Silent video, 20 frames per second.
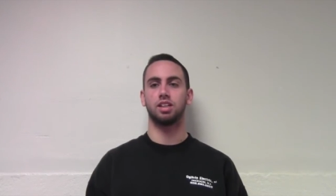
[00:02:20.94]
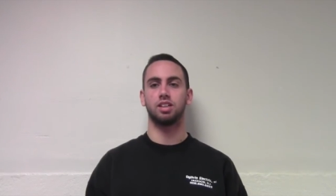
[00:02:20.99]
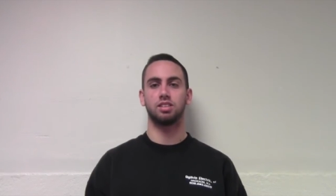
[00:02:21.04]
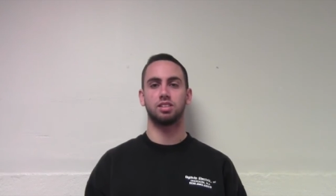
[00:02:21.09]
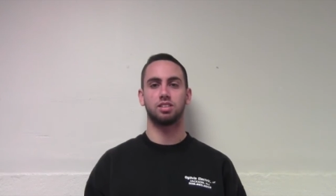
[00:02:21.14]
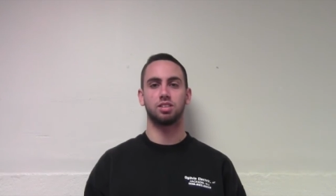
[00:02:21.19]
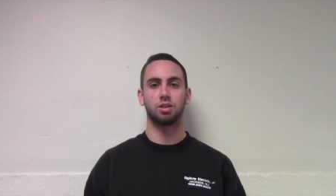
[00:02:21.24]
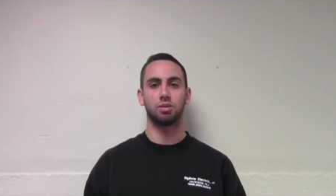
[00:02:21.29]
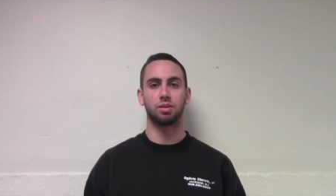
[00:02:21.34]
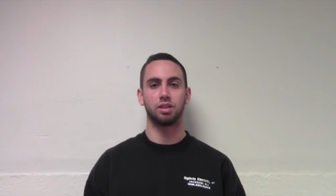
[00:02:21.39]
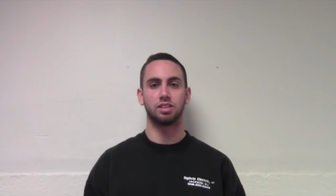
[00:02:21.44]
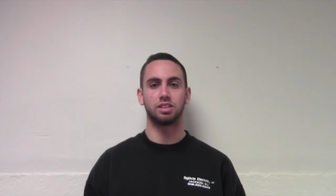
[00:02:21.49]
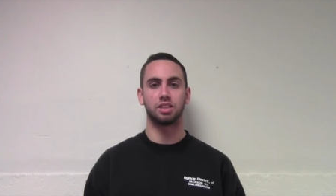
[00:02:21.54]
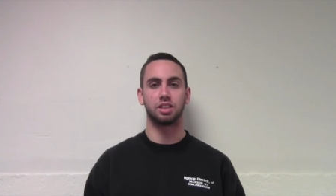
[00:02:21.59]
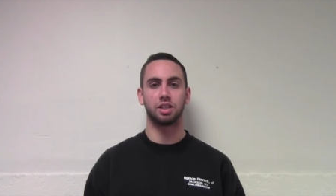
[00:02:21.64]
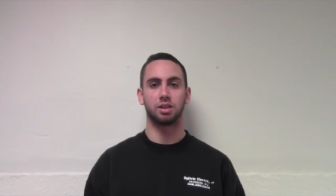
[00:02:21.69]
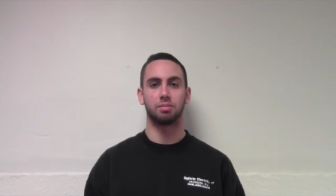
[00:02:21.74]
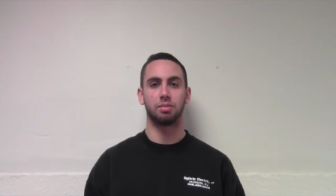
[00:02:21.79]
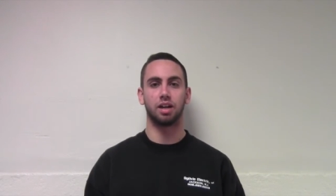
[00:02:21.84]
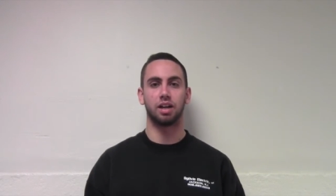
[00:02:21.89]
yet, still waiting
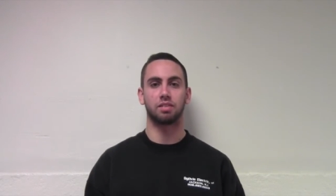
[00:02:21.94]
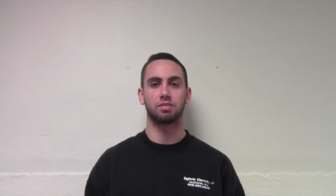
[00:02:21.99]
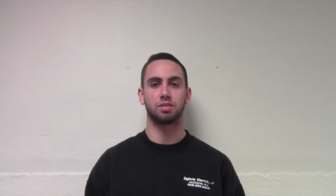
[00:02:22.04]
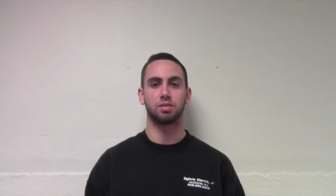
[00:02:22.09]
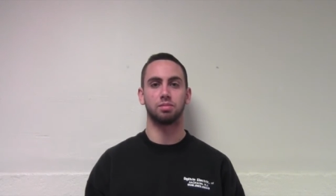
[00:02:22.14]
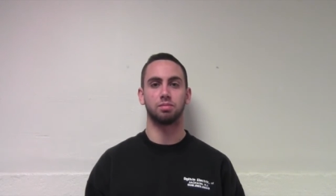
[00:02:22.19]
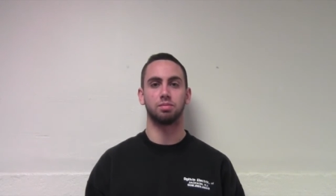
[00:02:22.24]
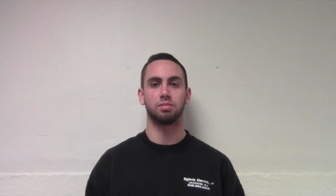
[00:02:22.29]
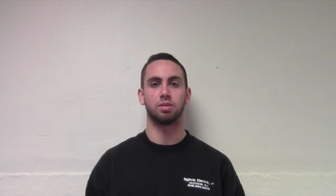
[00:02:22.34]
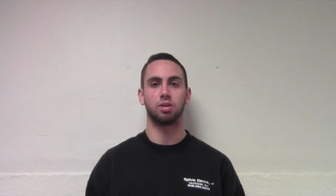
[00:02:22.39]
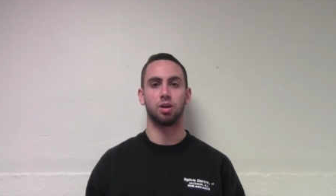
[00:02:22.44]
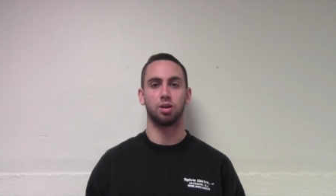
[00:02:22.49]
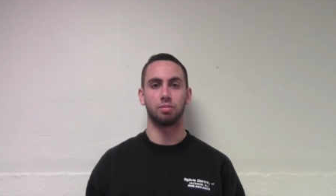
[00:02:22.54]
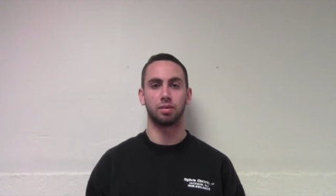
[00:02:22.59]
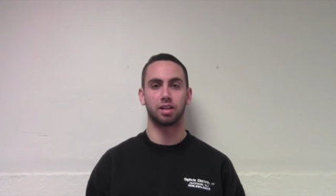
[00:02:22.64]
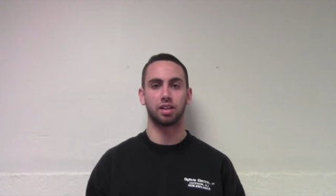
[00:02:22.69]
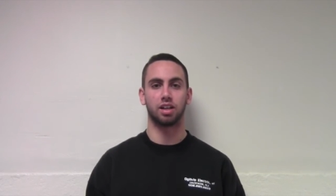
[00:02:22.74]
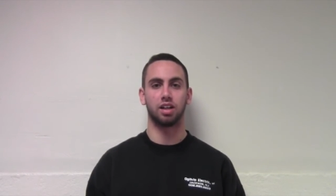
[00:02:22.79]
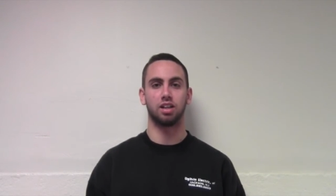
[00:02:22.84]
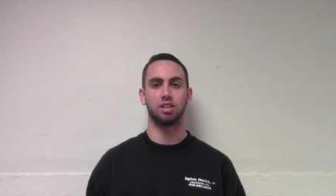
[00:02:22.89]
to hear back from all
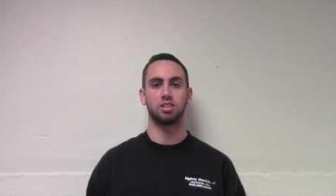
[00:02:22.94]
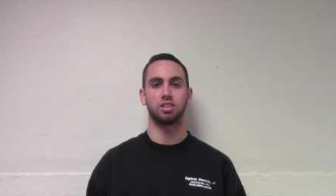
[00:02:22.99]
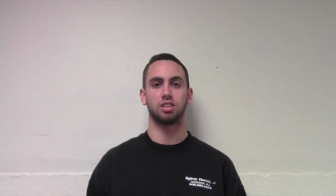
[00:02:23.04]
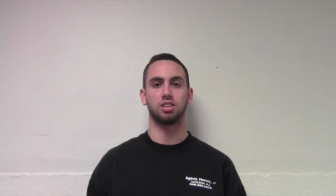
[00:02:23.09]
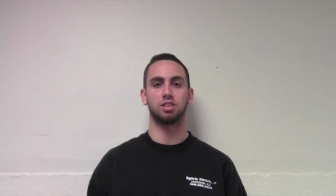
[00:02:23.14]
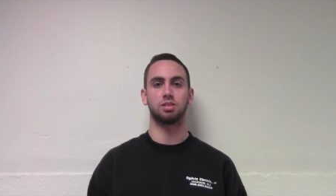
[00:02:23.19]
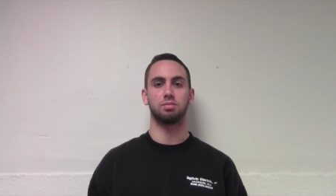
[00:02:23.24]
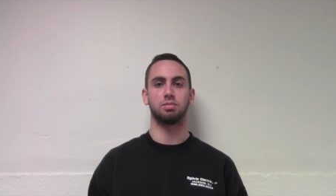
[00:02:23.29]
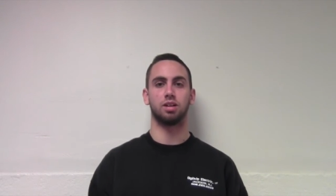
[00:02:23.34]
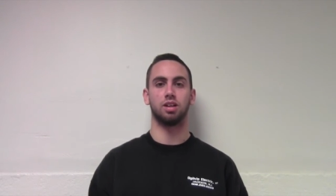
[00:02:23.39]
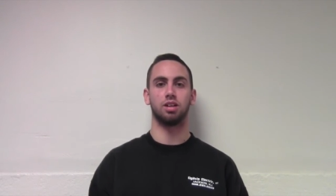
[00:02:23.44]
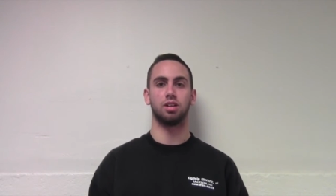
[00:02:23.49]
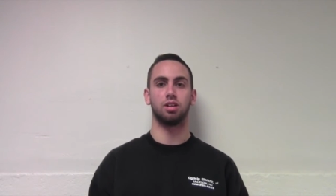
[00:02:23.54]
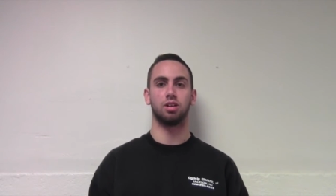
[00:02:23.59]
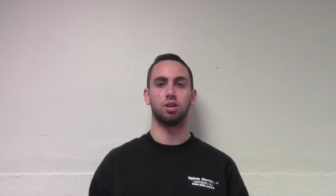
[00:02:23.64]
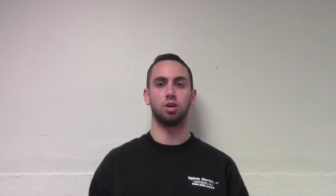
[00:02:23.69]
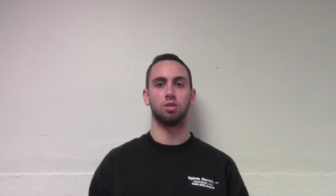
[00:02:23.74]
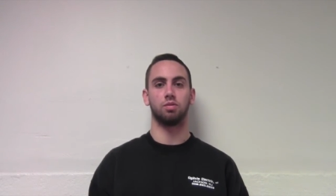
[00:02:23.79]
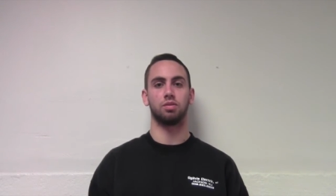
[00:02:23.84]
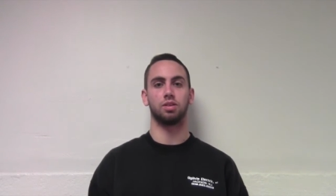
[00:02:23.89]
my colleges, but
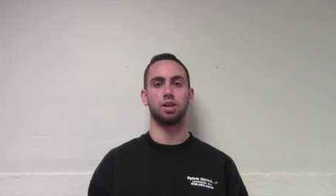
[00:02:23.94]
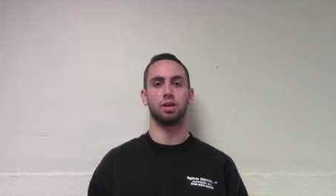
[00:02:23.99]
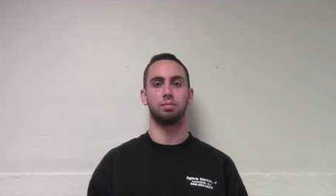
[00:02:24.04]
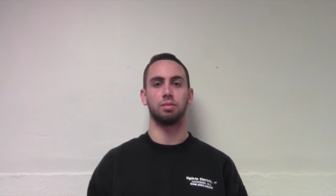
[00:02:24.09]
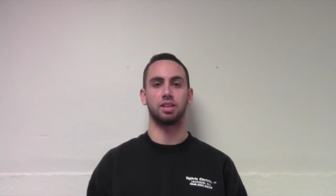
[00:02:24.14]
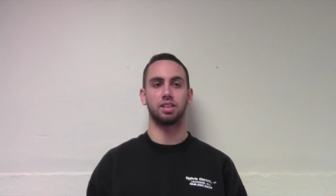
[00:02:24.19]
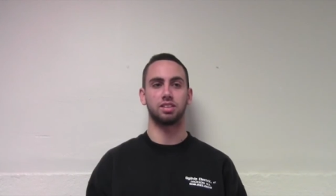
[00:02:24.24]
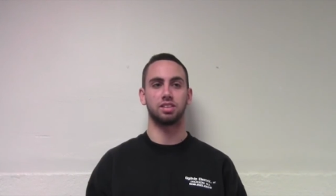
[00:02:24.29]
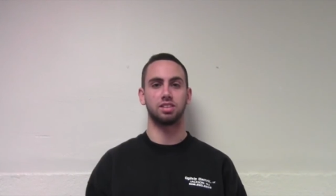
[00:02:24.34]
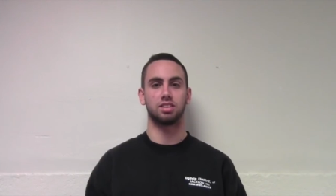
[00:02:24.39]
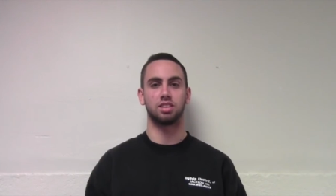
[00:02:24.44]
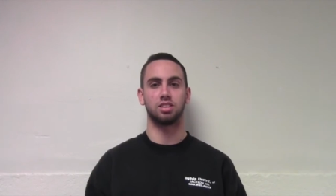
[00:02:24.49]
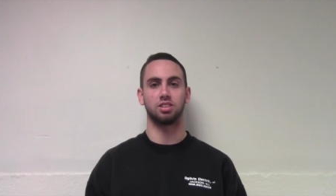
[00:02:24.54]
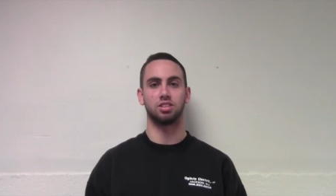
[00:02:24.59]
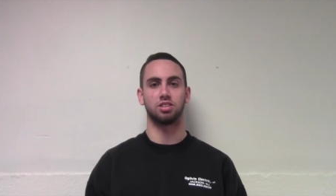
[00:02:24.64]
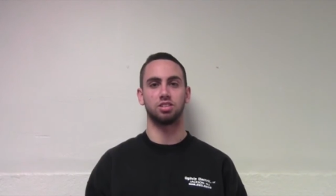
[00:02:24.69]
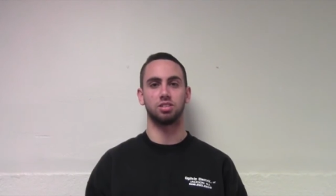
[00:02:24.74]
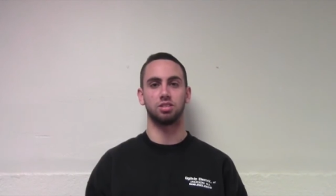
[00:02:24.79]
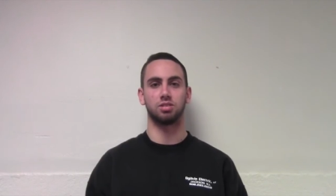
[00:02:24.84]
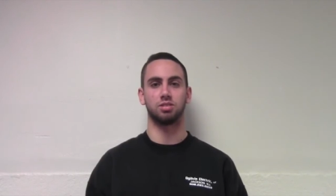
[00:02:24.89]
hopefully I'll make a
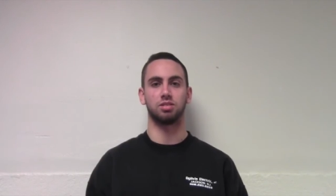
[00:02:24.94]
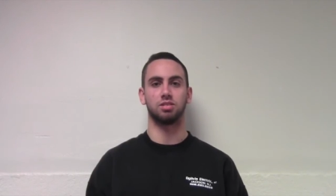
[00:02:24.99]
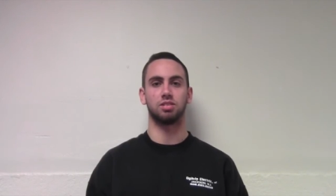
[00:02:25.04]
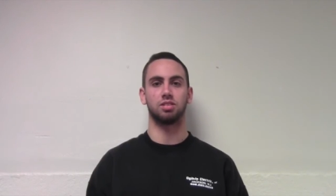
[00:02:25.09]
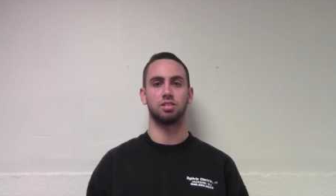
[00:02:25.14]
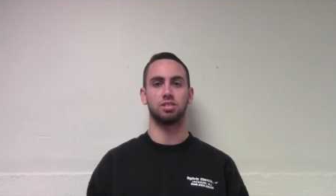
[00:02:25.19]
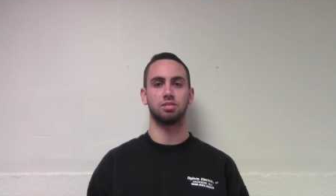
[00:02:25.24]
decision soon.